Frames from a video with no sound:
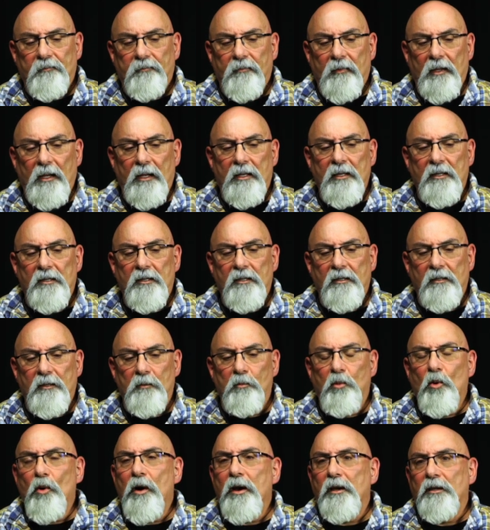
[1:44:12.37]
because the
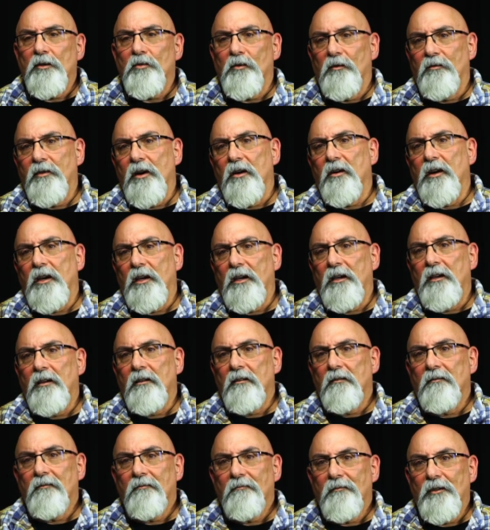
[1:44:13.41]
boys were very
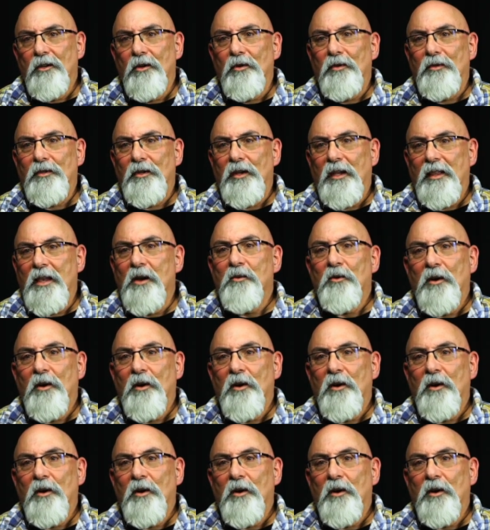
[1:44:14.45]
they